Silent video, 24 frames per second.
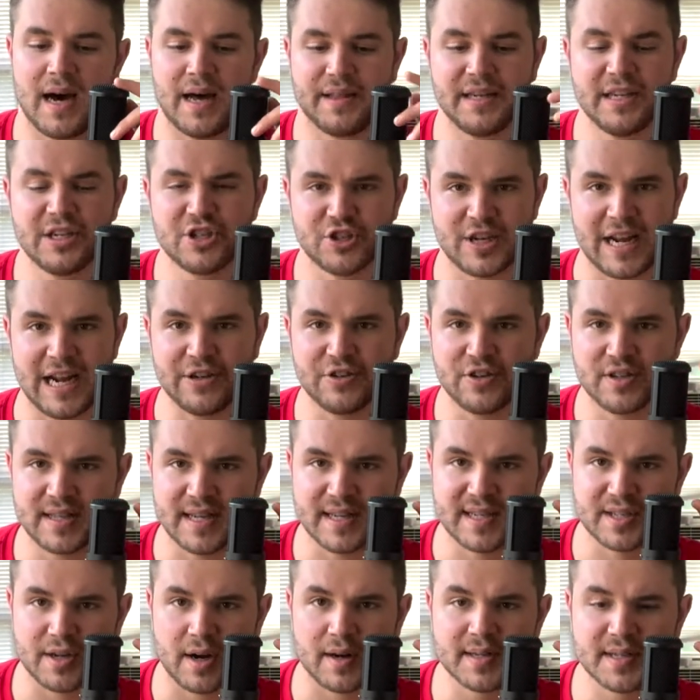These changes,
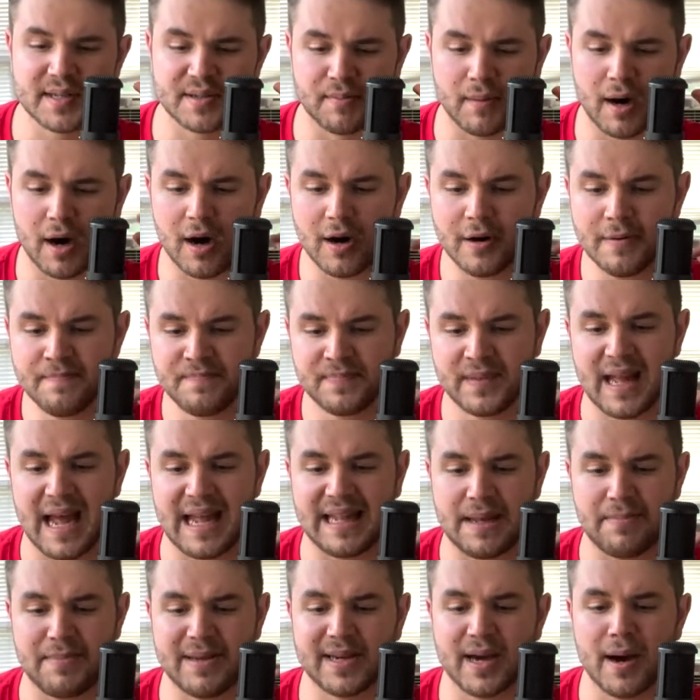they start small,
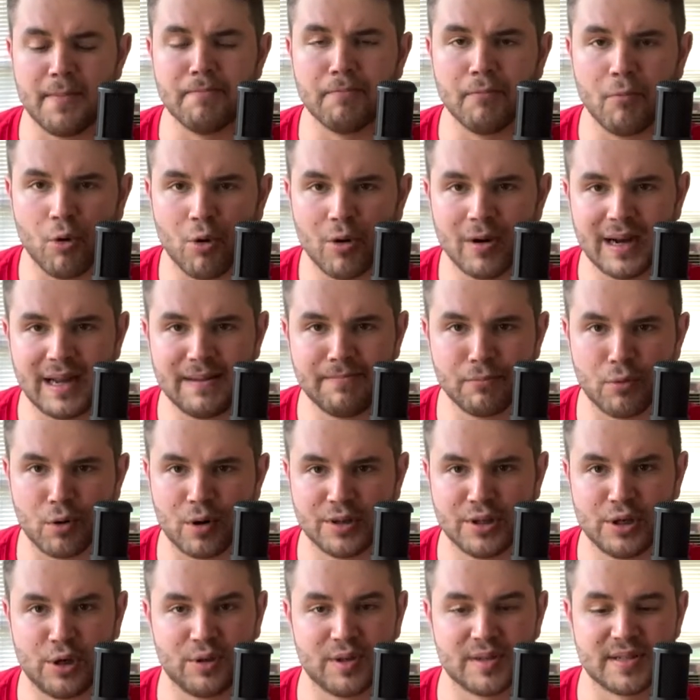and they become more and
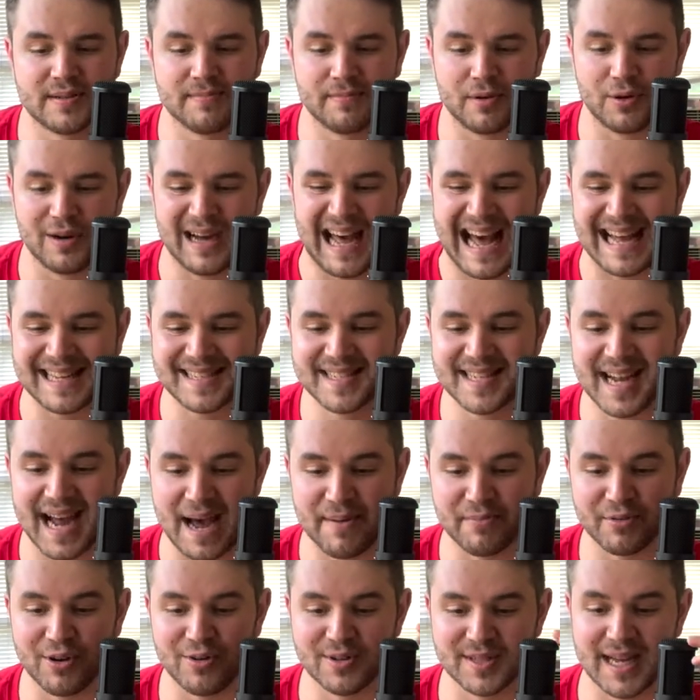more noticeable as
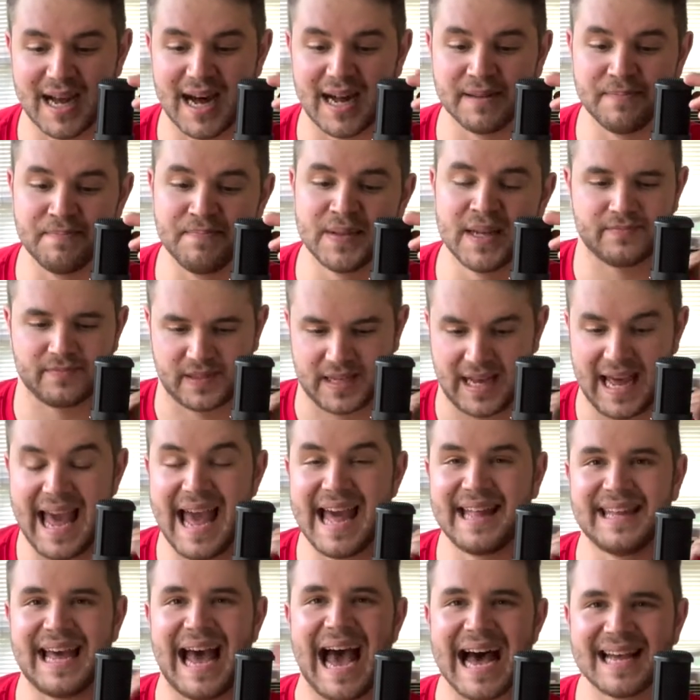time goes on.
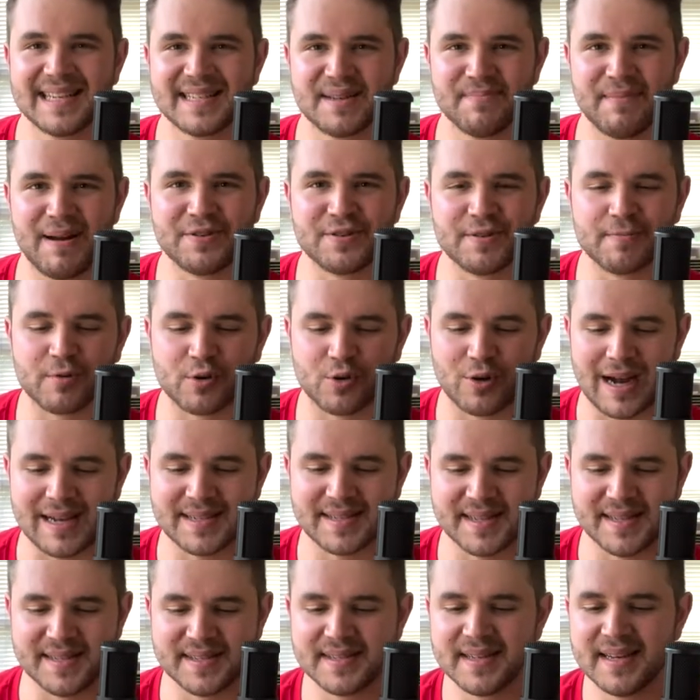And as dementia
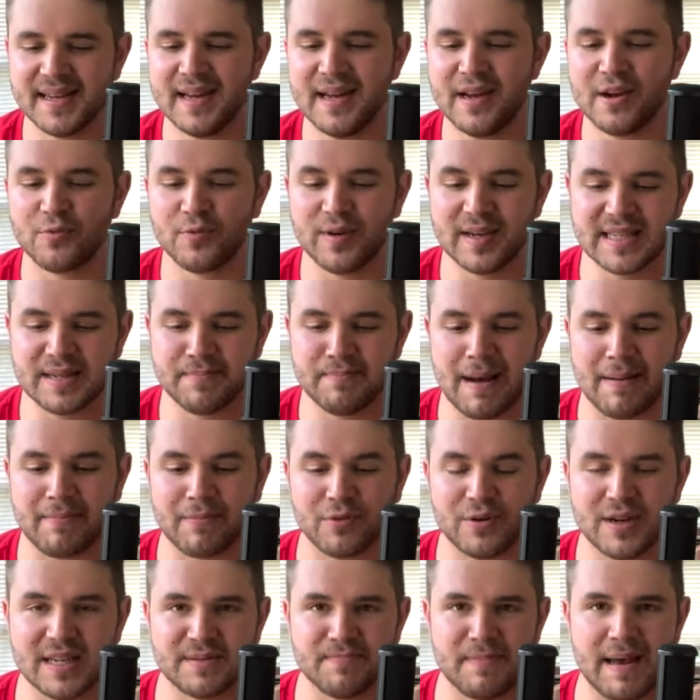progresses, recent
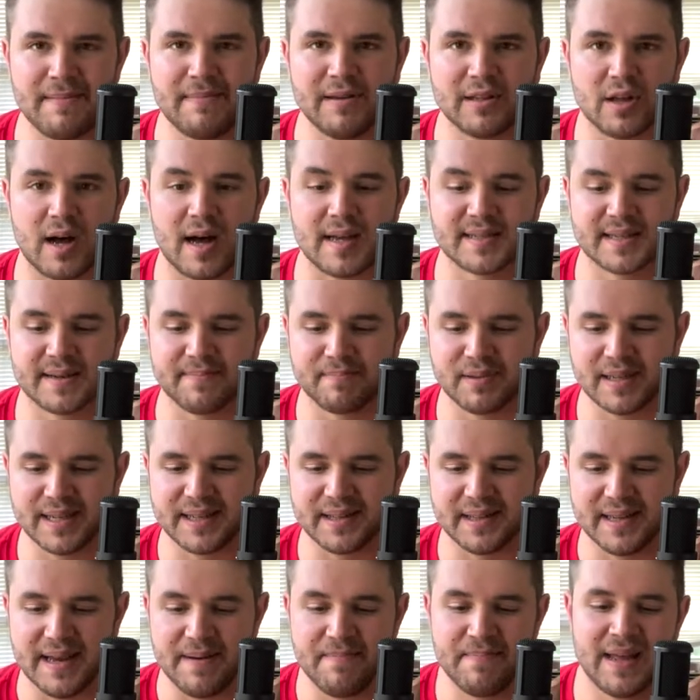memories may be lost
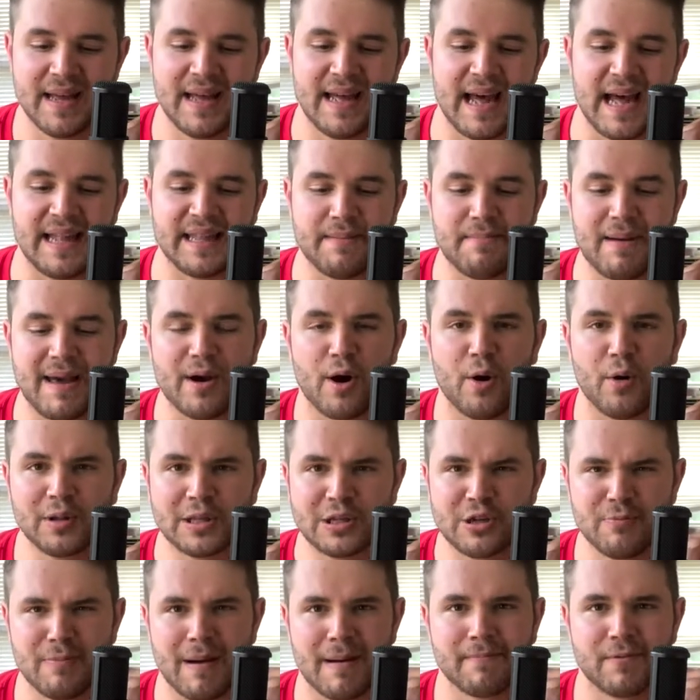completely, and they may
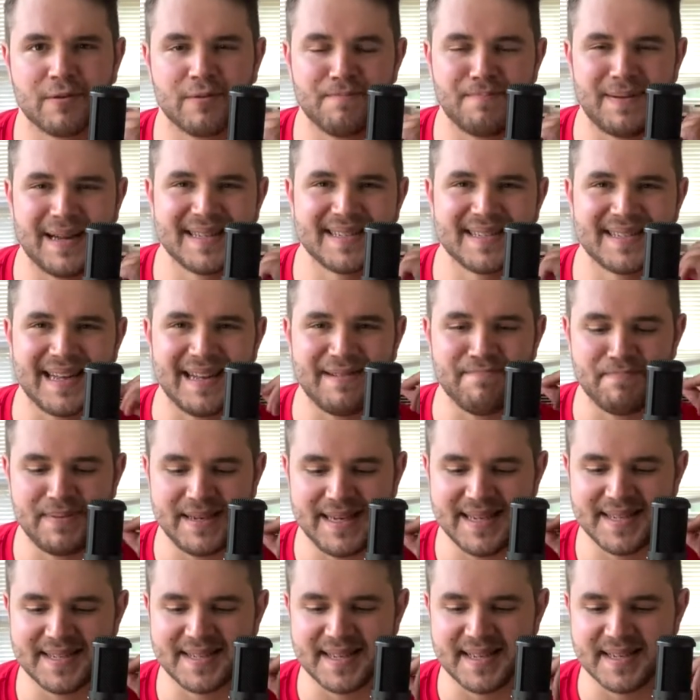only remember bits and
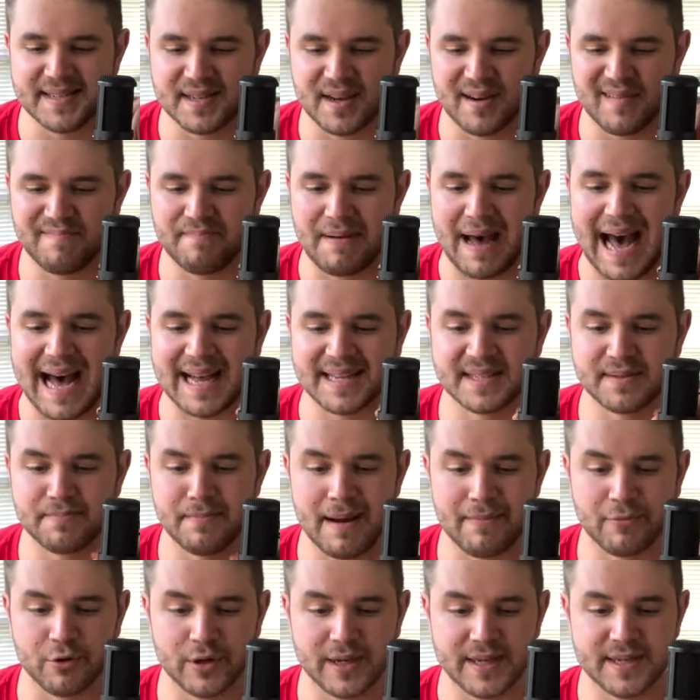pieces of past
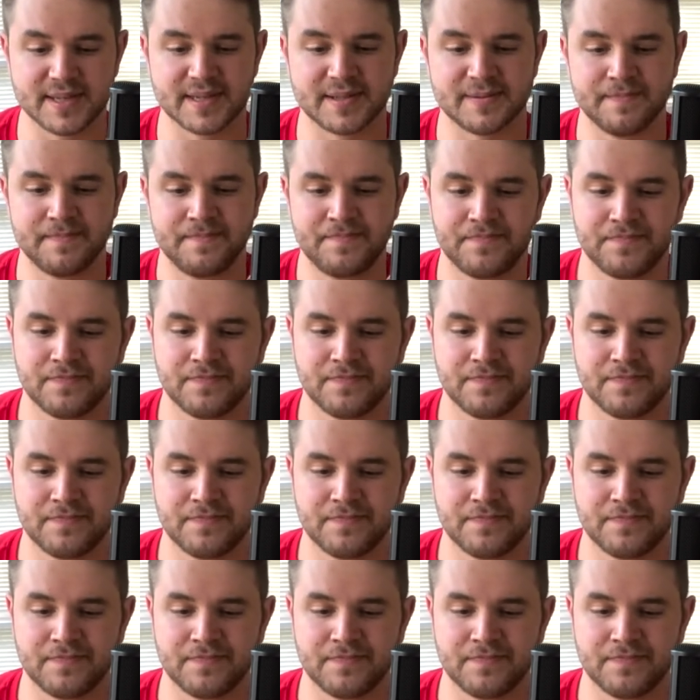memories.